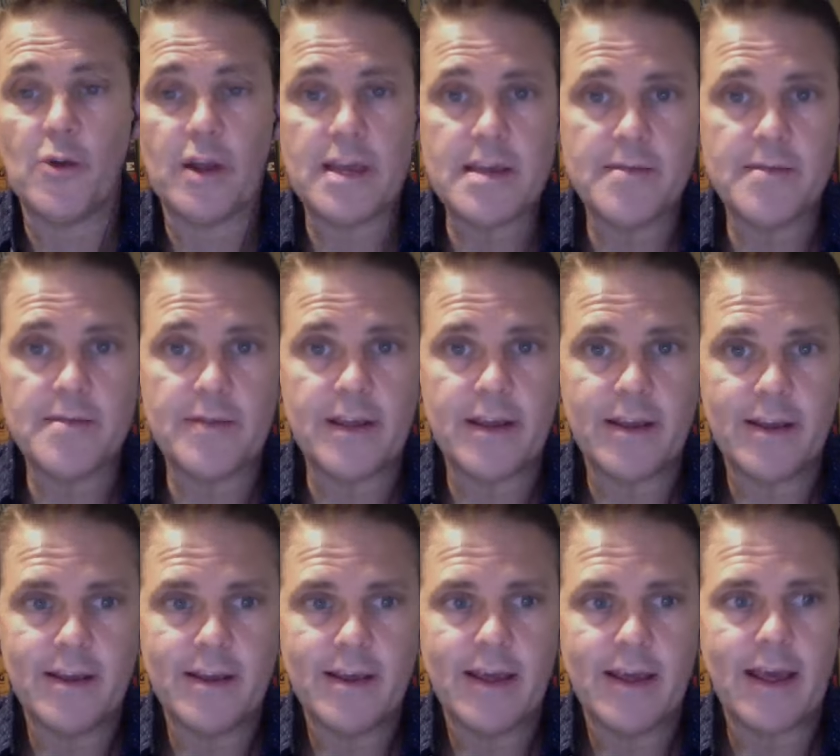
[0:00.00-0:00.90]
evening
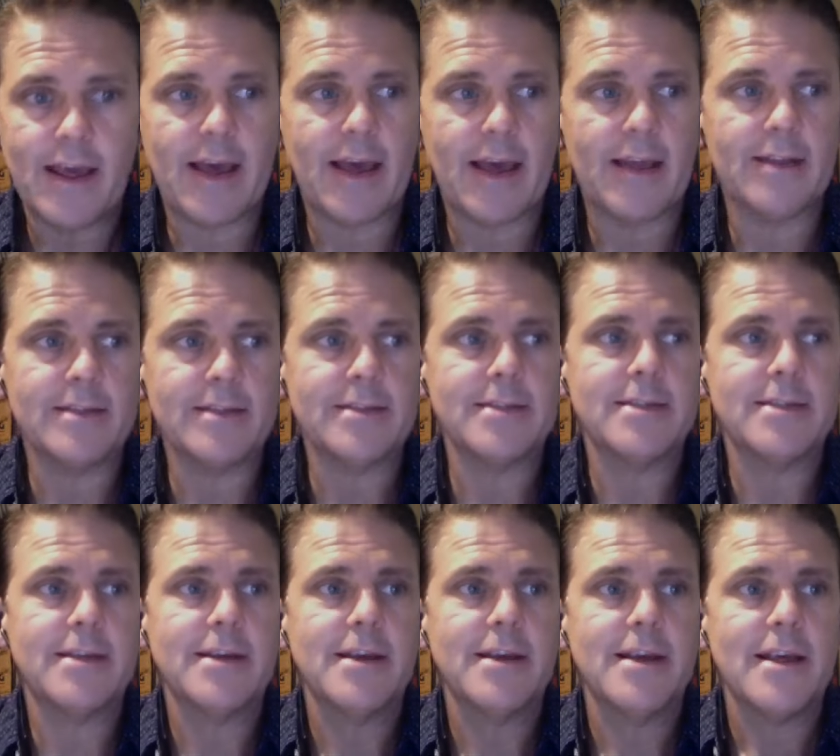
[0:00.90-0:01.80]
and
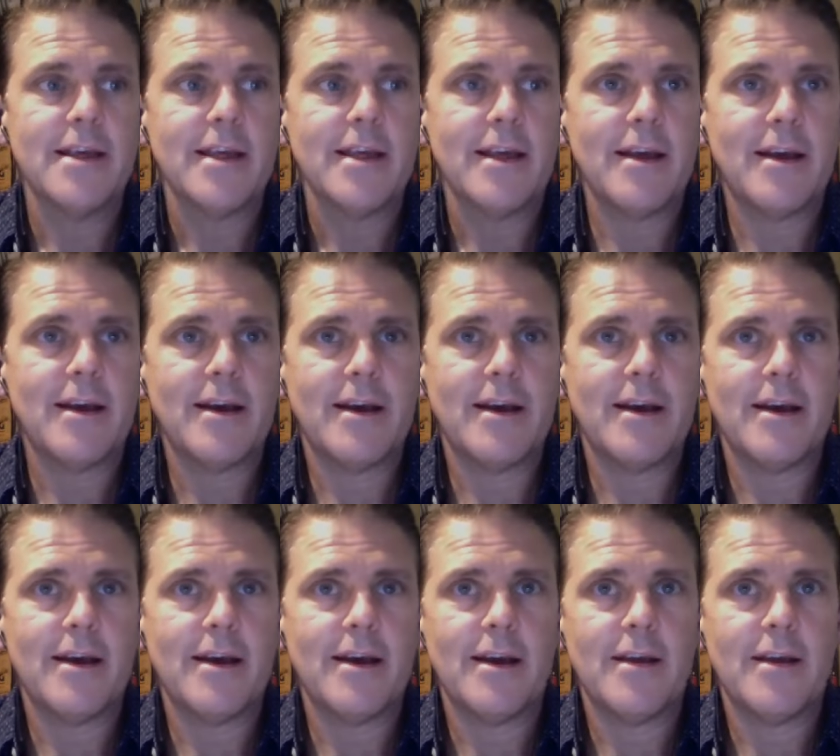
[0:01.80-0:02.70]

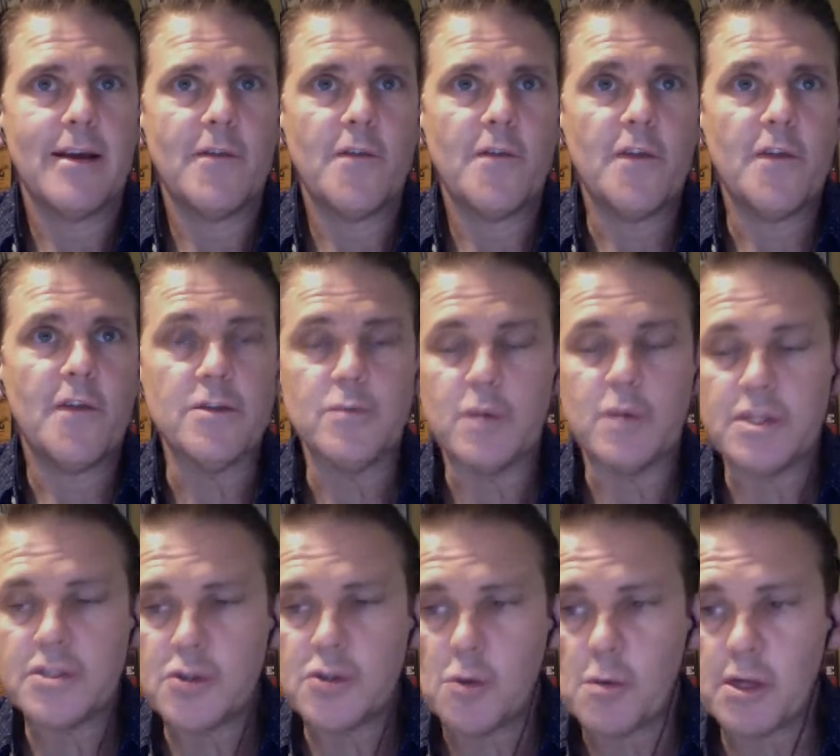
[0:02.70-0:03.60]
uh, filled
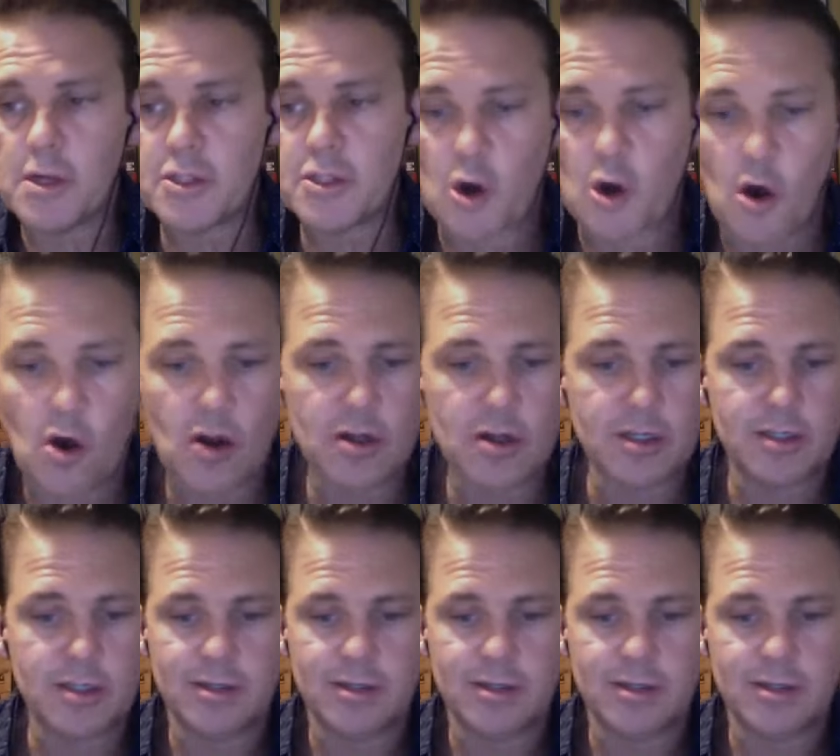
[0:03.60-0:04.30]
with so much heart